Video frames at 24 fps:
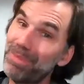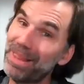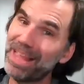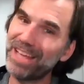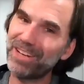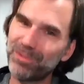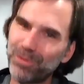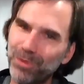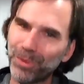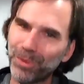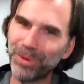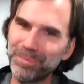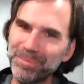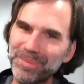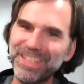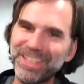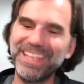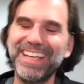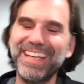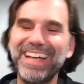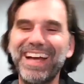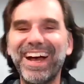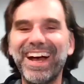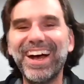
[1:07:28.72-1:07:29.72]
platform
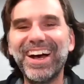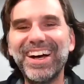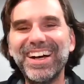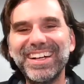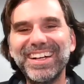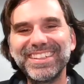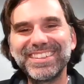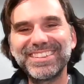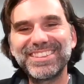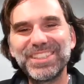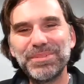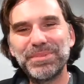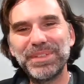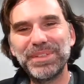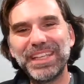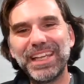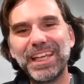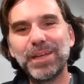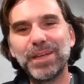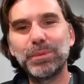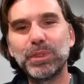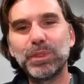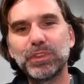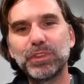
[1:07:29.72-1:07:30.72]
to
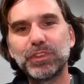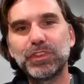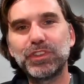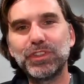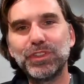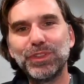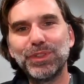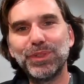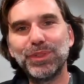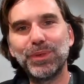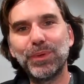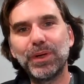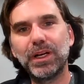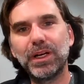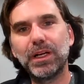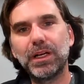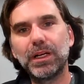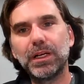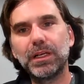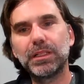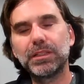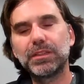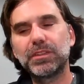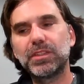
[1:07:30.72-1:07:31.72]
be able to
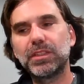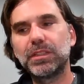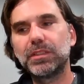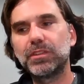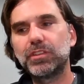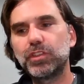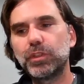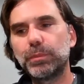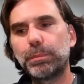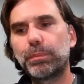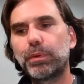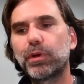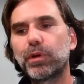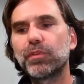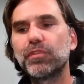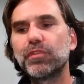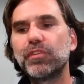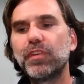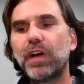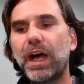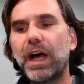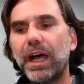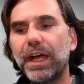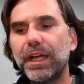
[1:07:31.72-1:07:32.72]

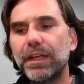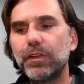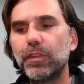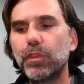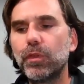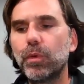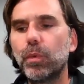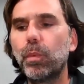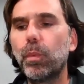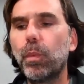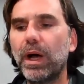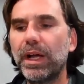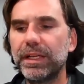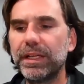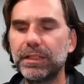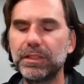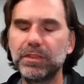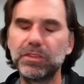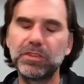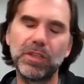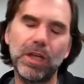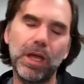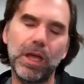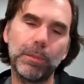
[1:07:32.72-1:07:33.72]
provide the
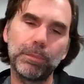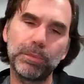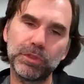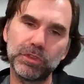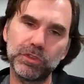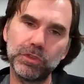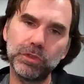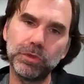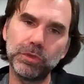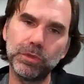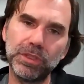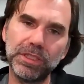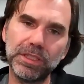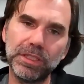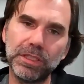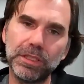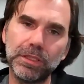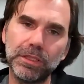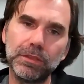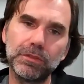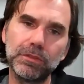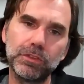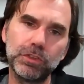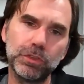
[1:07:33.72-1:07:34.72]
widest
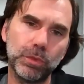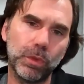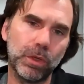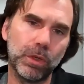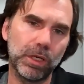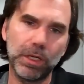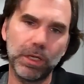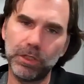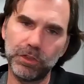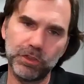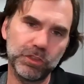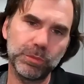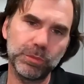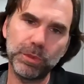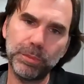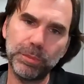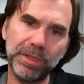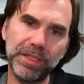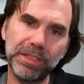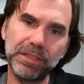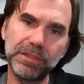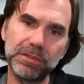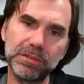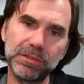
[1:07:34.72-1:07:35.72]
opportunity to our customer
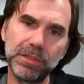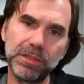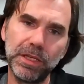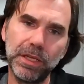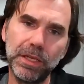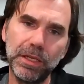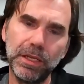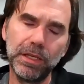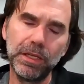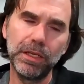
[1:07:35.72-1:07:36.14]
base.